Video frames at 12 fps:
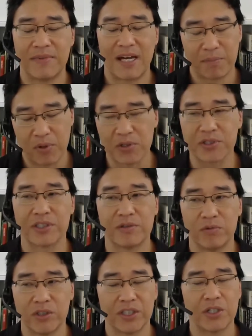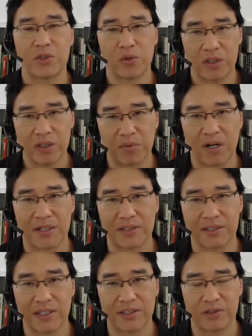that person really enjoyed the
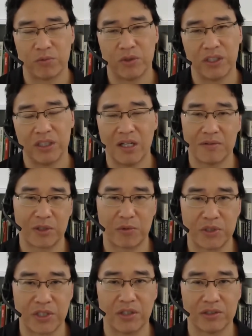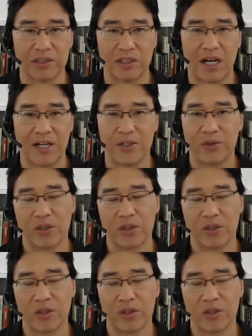process, really loves the result. I